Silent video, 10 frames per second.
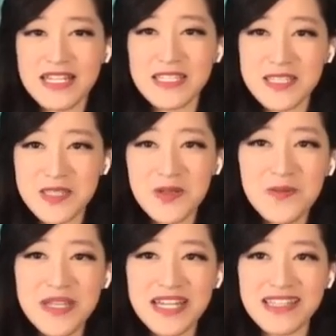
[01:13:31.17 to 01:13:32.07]

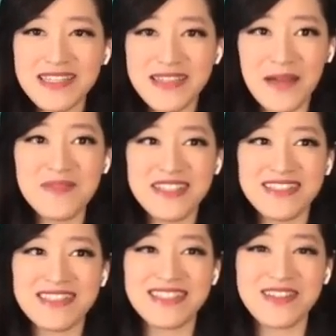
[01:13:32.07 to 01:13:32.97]
consuming
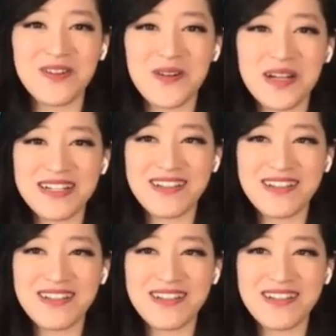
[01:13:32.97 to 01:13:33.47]
lemons or